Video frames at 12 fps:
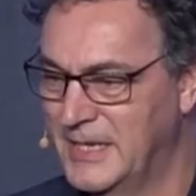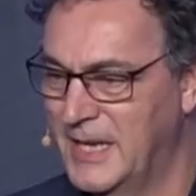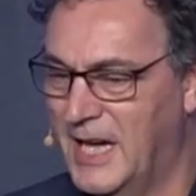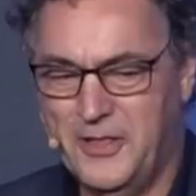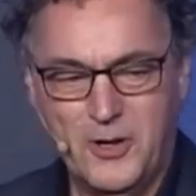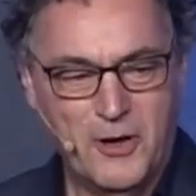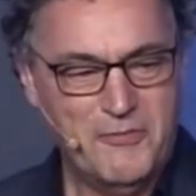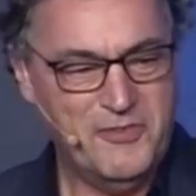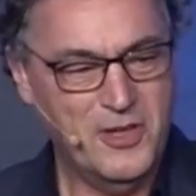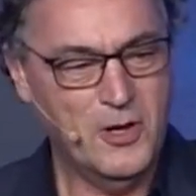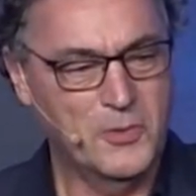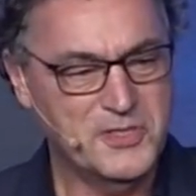I don't know if
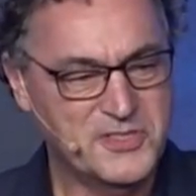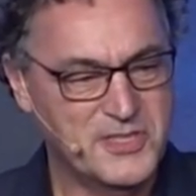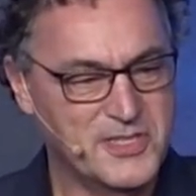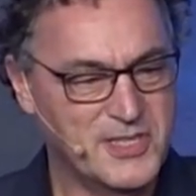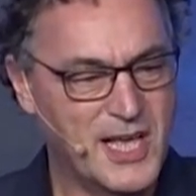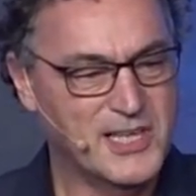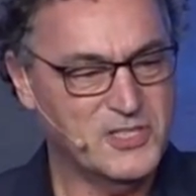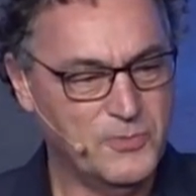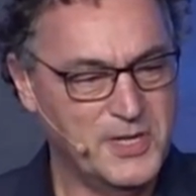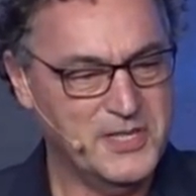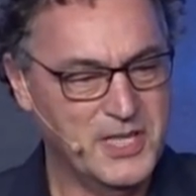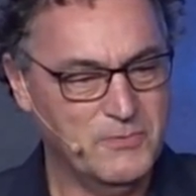you noticed this last
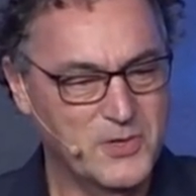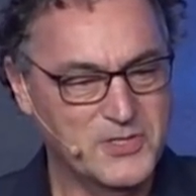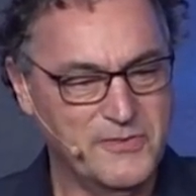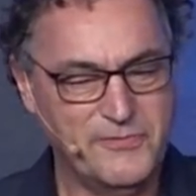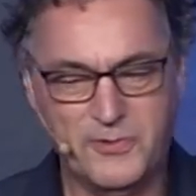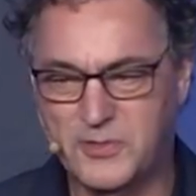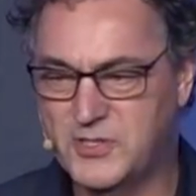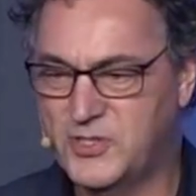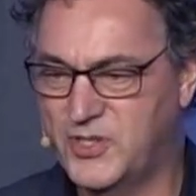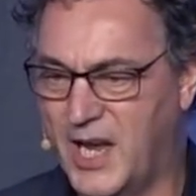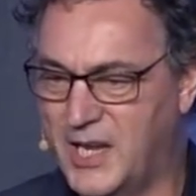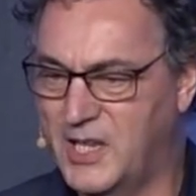week, there was a first
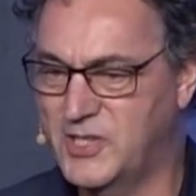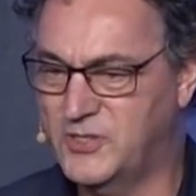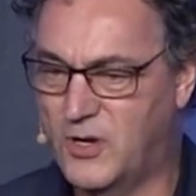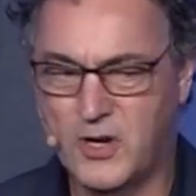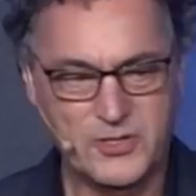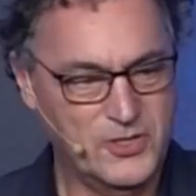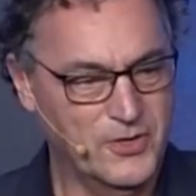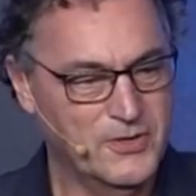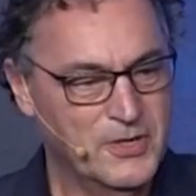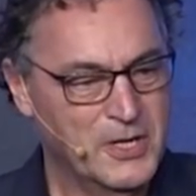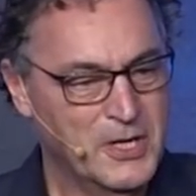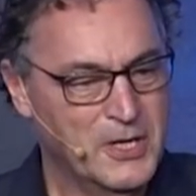Chinese doctor
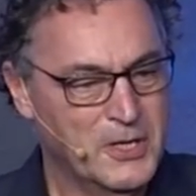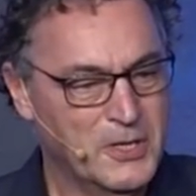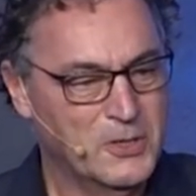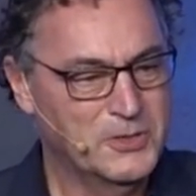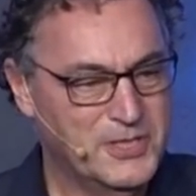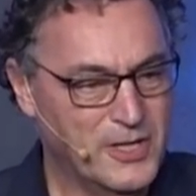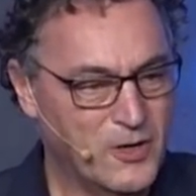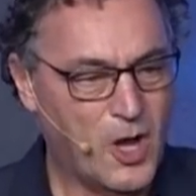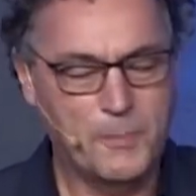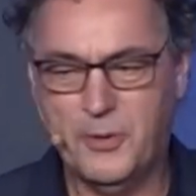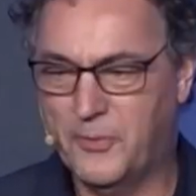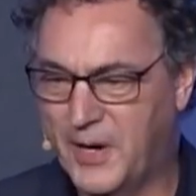who did an
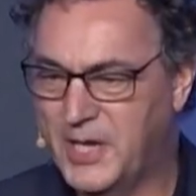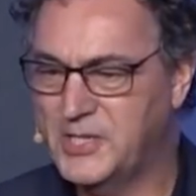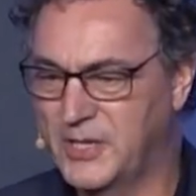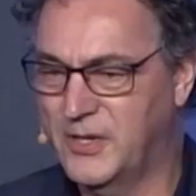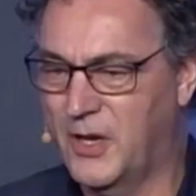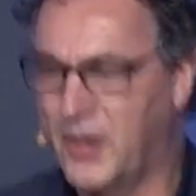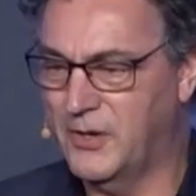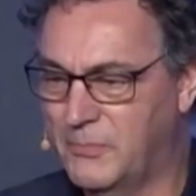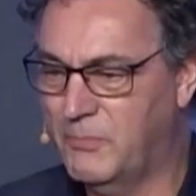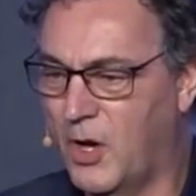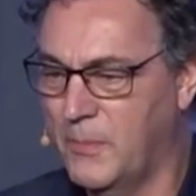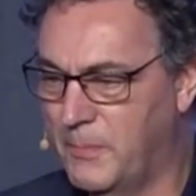operation
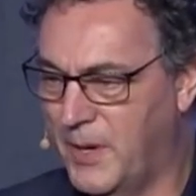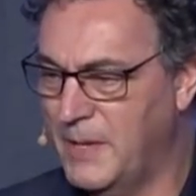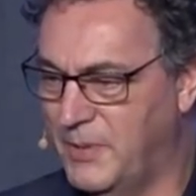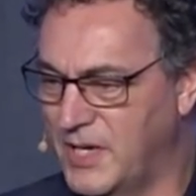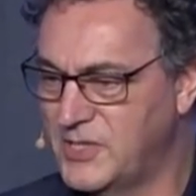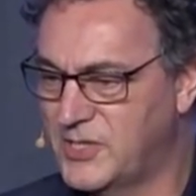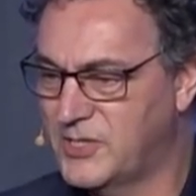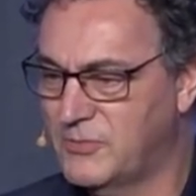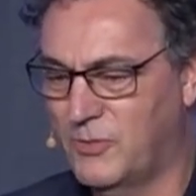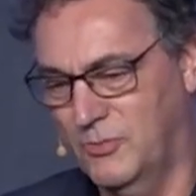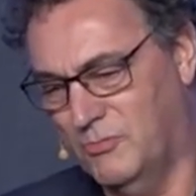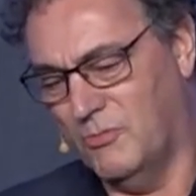on, on babies,
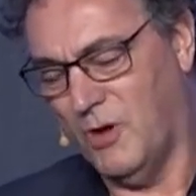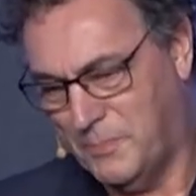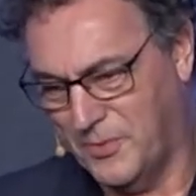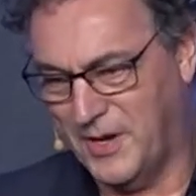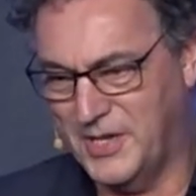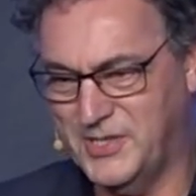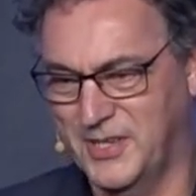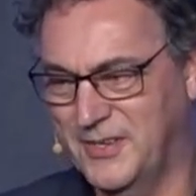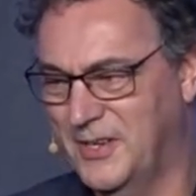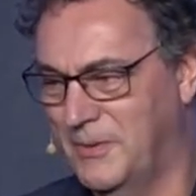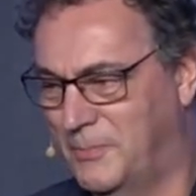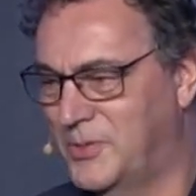or
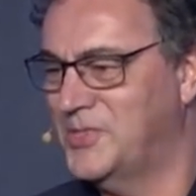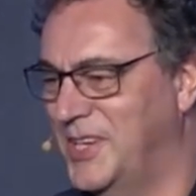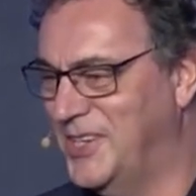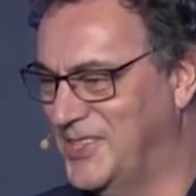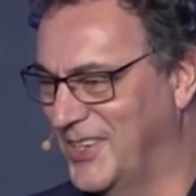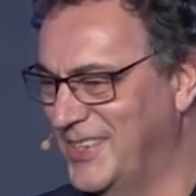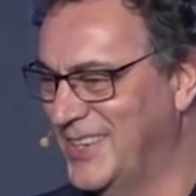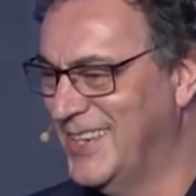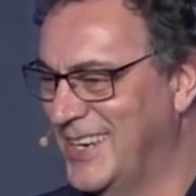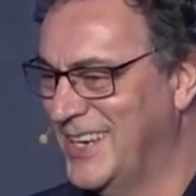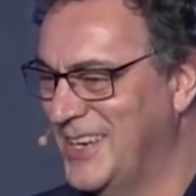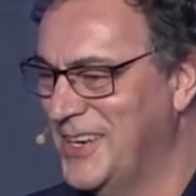operation, a procedure,
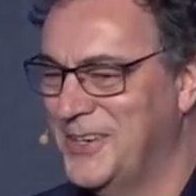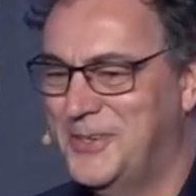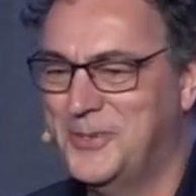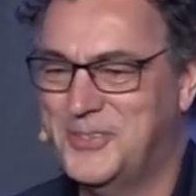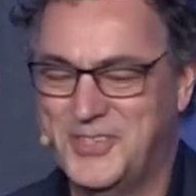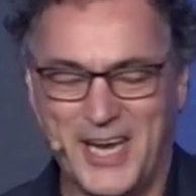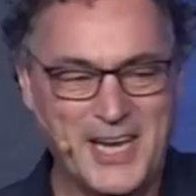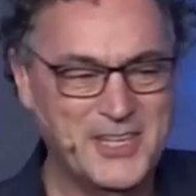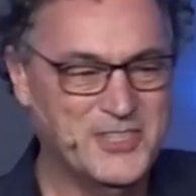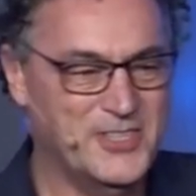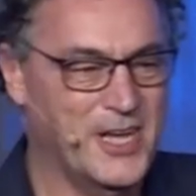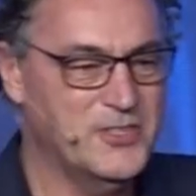to
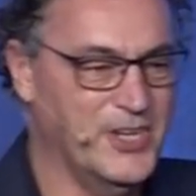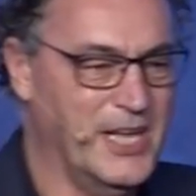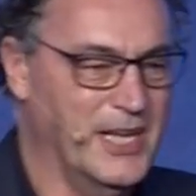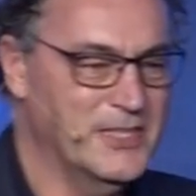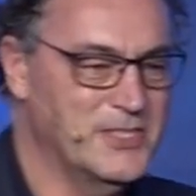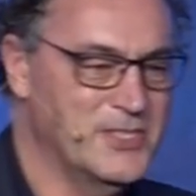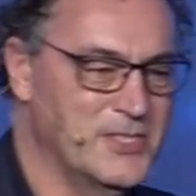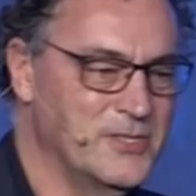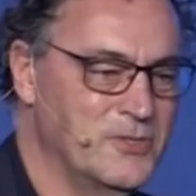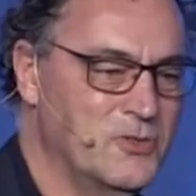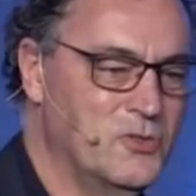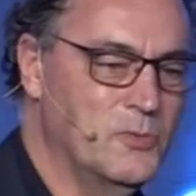change their genes
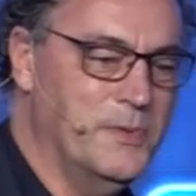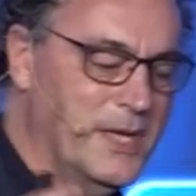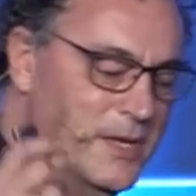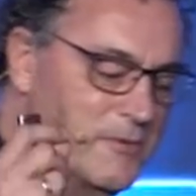to be